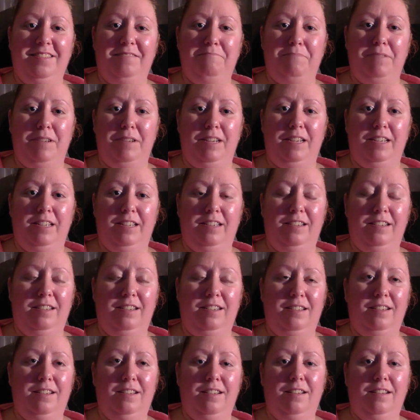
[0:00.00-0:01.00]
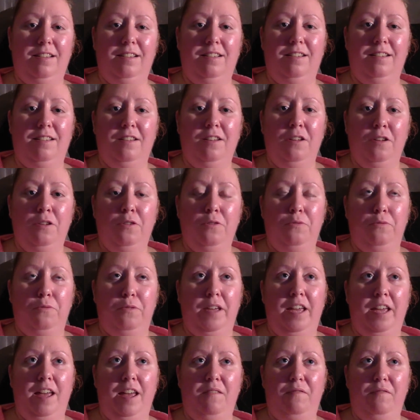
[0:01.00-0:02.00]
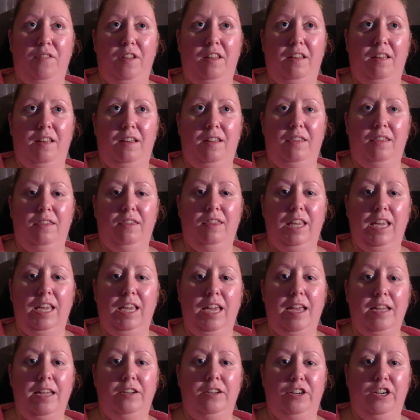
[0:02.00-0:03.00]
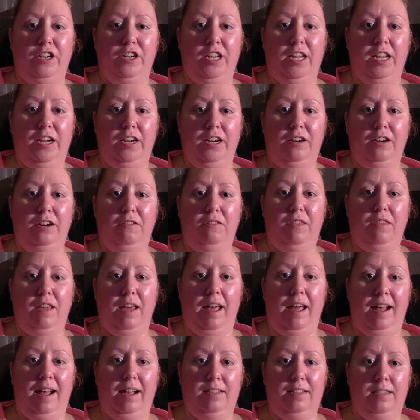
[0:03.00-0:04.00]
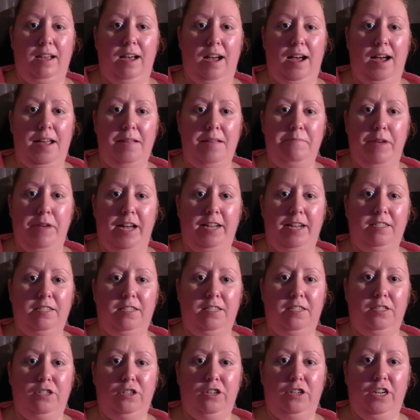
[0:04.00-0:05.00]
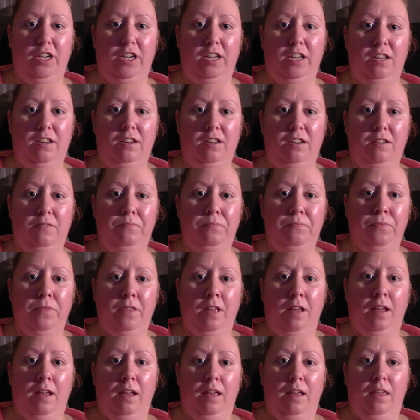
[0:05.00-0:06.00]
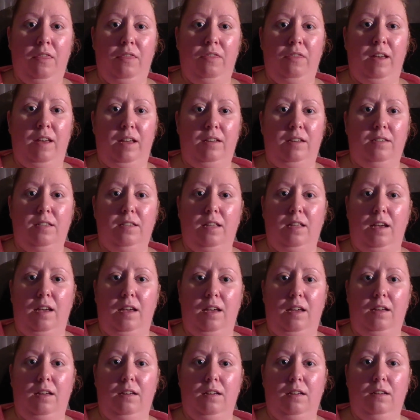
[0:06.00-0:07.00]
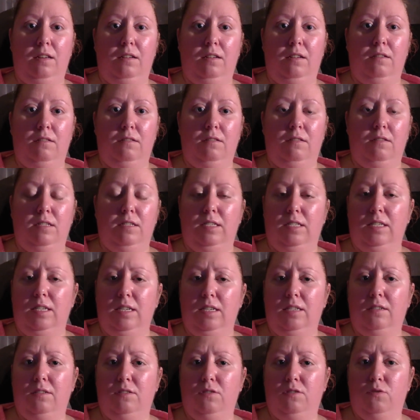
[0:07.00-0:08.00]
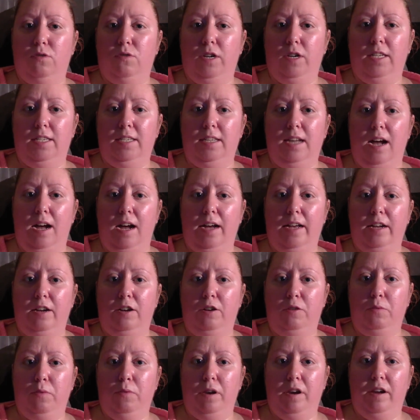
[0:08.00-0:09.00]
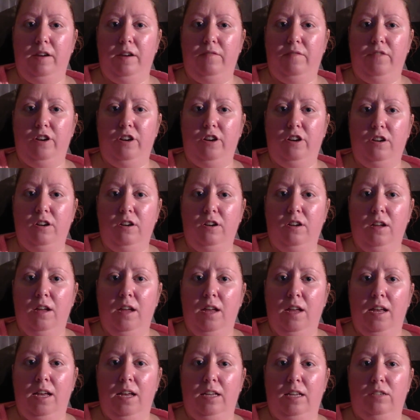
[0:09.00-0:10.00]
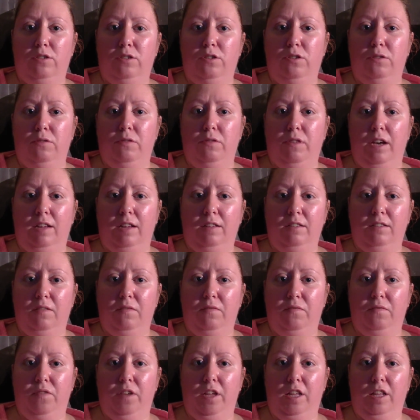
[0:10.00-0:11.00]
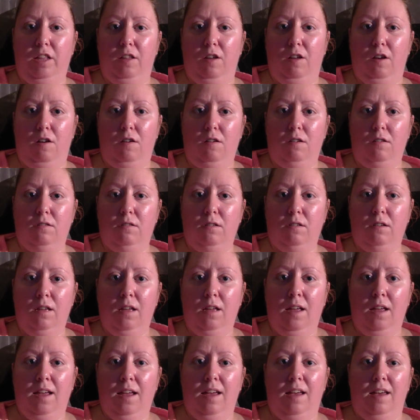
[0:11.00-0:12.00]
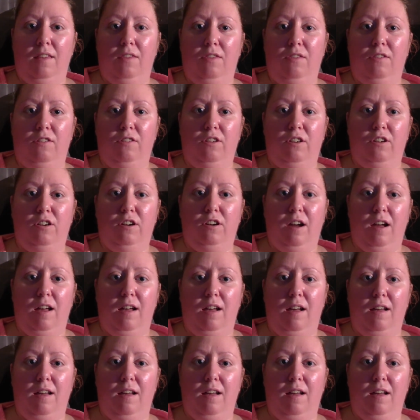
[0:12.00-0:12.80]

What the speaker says: But we have a theater here that has an IMAX screen that's like 6 stories high or whatever and 2,000 feet long, and their